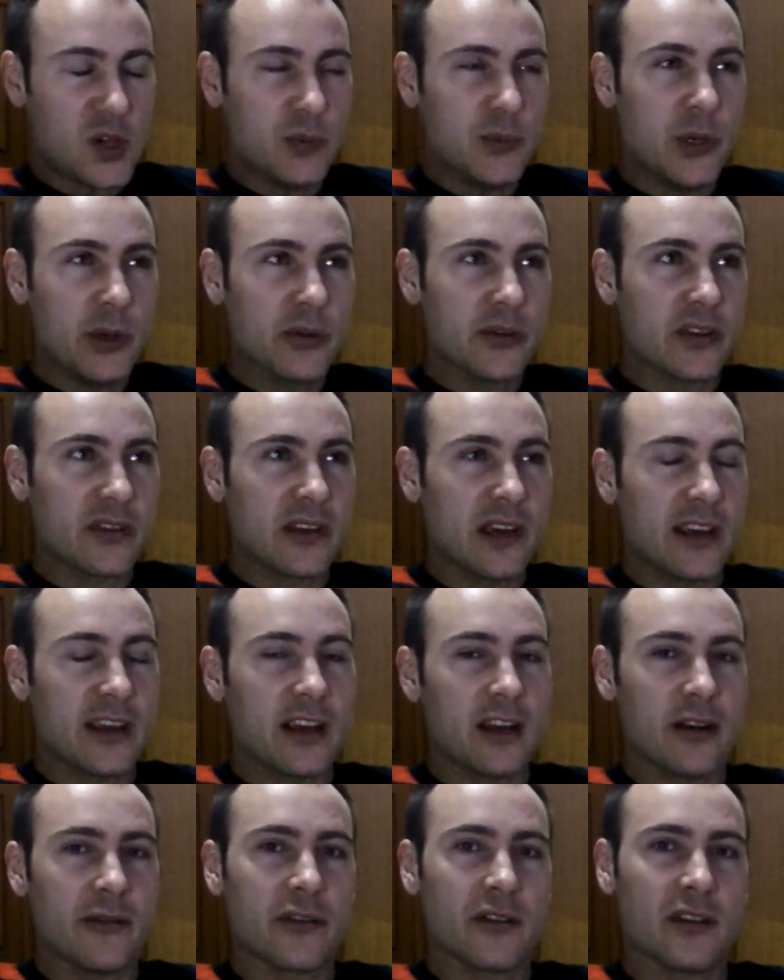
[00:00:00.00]
be able to take
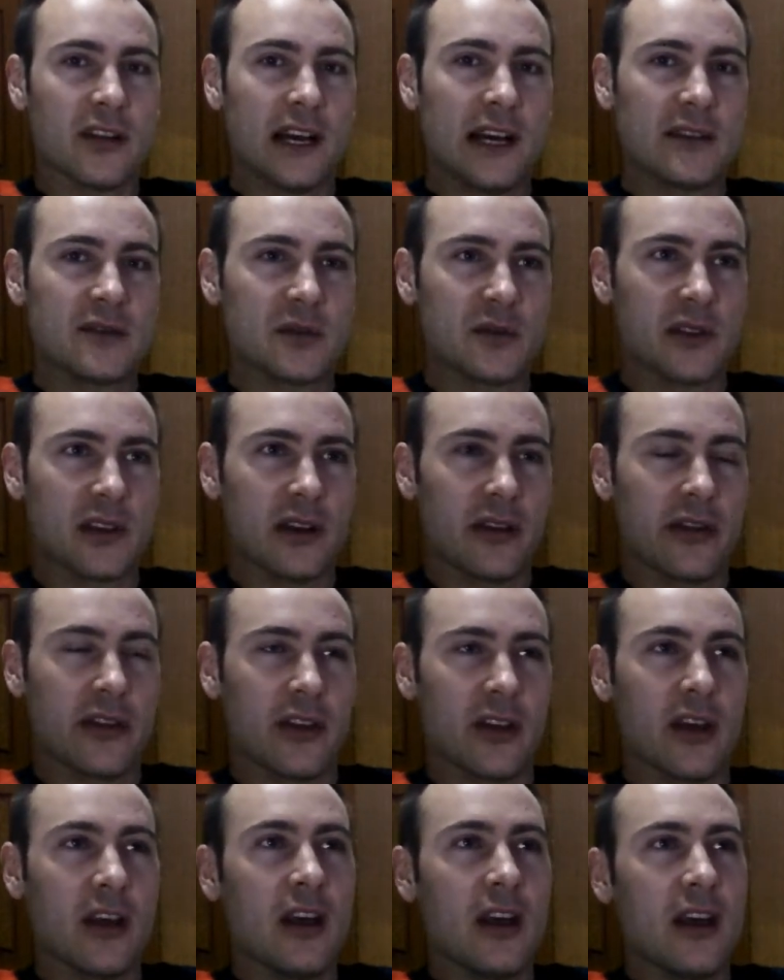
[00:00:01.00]
care of their lives without
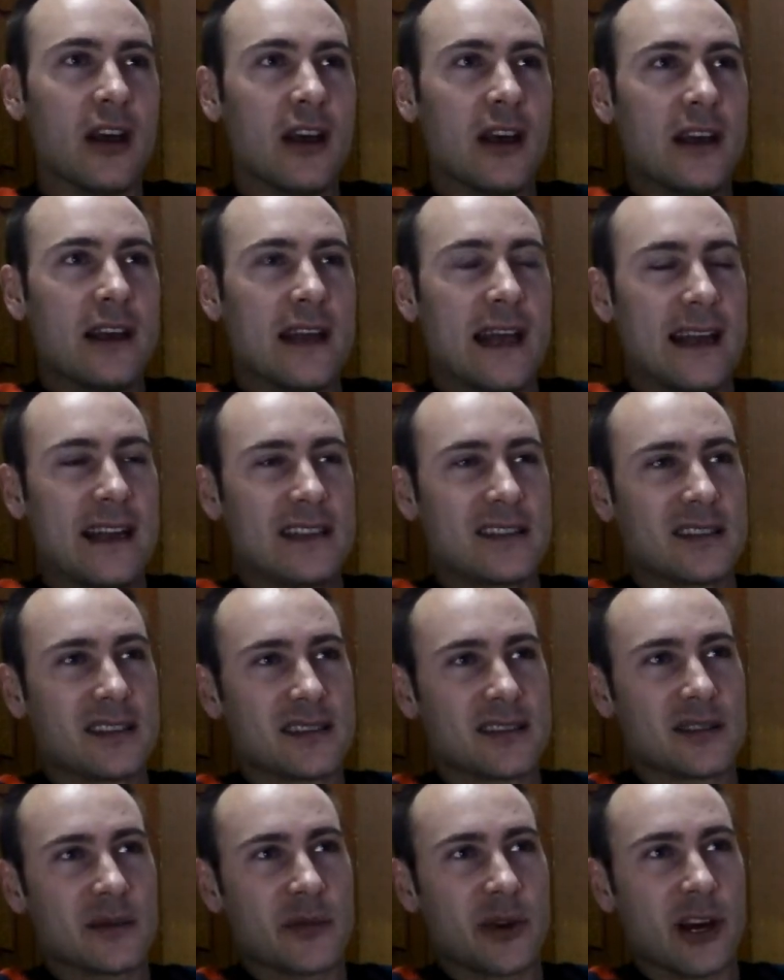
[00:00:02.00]
the nanny
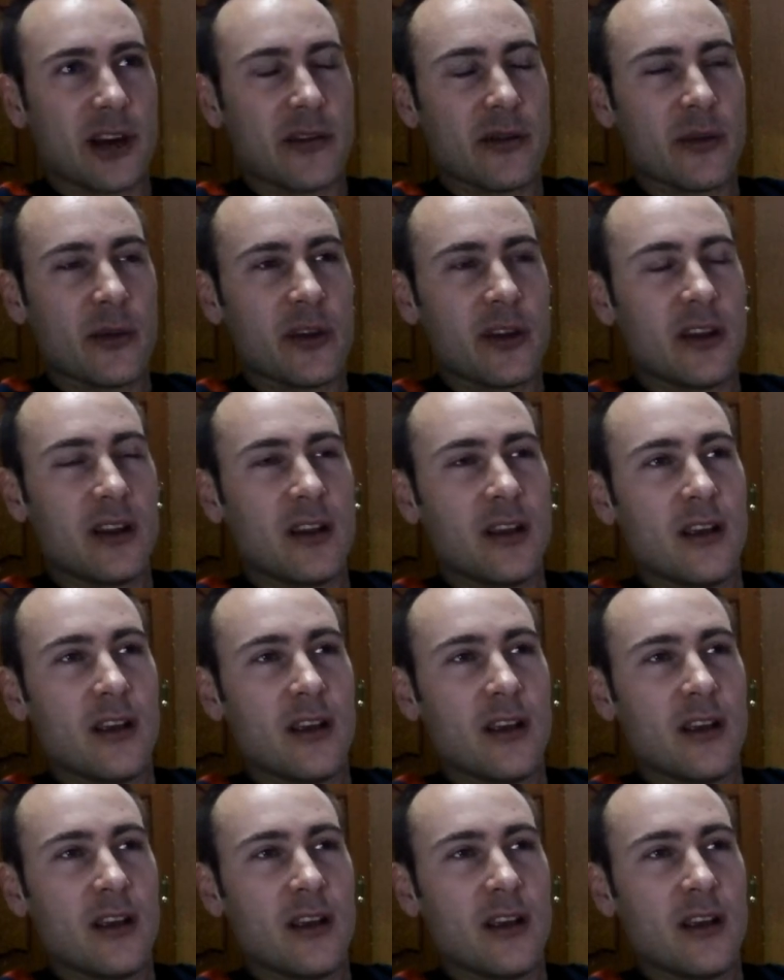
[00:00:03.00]
system government?